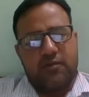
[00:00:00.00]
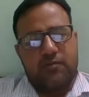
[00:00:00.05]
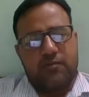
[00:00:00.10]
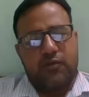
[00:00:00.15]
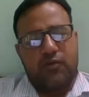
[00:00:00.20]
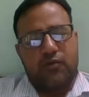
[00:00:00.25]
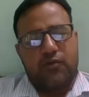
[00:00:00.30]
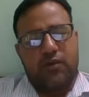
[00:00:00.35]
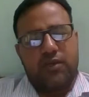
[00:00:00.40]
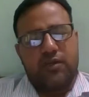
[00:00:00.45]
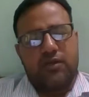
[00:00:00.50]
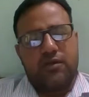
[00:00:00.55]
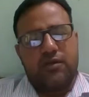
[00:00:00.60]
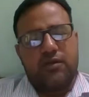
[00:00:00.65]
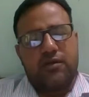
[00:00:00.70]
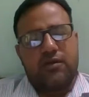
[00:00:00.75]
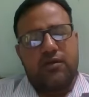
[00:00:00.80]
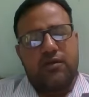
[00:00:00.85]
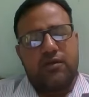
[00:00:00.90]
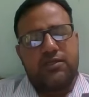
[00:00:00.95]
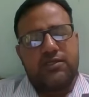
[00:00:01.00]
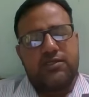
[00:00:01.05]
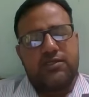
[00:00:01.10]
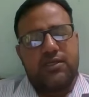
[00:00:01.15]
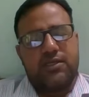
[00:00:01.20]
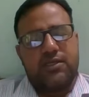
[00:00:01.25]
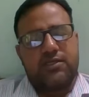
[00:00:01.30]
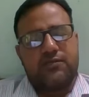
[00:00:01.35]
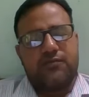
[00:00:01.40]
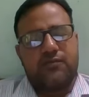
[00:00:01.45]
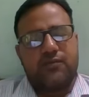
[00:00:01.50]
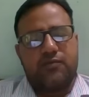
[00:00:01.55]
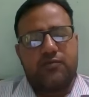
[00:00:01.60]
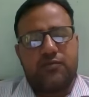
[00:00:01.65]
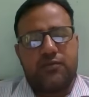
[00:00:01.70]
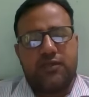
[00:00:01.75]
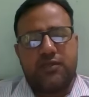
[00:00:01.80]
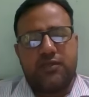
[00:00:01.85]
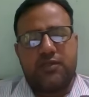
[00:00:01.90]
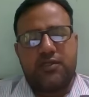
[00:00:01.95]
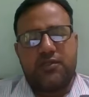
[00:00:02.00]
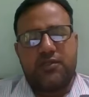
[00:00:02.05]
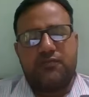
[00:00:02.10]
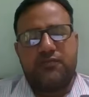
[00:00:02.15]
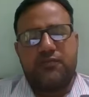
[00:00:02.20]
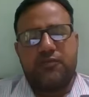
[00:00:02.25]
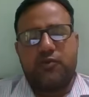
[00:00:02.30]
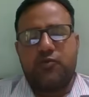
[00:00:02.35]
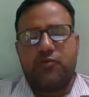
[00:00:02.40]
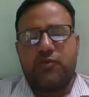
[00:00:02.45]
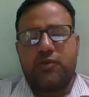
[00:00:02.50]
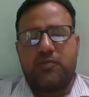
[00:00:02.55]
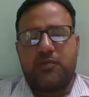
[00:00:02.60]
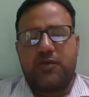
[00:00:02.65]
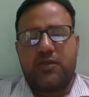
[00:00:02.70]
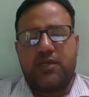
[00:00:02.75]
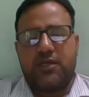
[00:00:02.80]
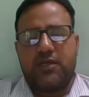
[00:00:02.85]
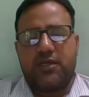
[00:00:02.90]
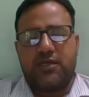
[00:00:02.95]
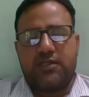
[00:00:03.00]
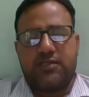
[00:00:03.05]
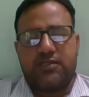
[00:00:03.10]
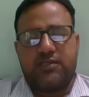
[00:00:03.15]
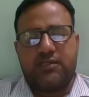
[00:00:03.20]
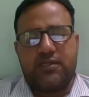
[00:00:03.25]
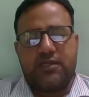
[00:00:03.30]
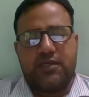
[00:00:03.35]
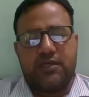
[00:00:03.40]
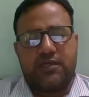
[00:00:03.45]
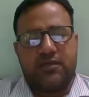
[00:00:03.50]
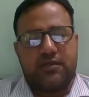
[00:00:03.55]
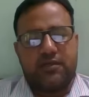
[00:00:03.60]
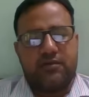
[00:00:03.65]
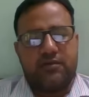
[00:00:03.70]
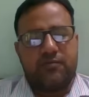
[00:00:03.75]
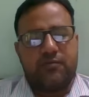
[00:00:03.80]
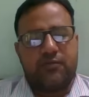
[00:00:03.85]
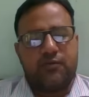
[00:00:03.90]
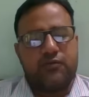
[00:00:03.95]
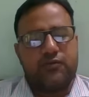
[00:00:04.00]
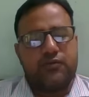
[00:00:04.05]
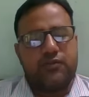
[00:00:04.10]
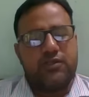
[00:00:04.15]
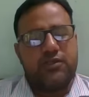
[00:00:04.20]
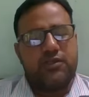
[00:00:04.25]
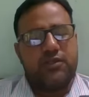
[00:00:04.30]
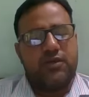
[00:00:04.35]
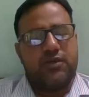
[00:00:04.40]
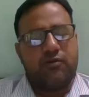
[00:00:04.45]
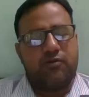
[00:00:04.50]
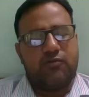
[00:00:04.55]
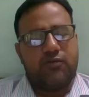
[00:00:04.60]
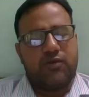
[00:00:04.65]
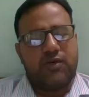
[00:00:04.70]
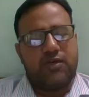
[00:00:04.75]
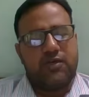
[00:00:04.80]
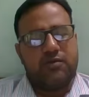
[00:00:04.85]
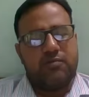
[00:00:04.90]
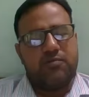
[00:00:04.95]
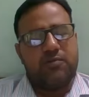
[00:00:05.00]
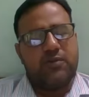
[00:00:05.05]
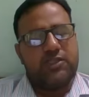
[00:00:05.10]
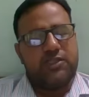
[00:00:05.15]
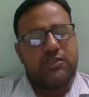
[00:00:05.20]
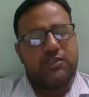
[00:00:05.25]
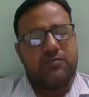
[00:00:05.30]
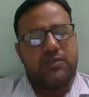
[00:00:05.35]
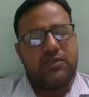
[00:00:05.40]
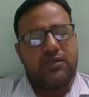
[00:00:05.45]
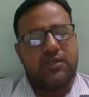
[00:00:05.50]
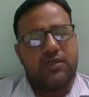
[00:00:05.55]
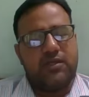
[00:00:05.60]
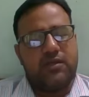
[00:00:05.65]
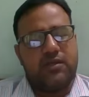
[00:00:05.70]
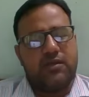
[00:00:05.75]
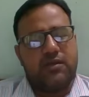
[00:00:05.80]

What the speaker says: Flowering starts from the tip of the panicles and proceed downward basipetal.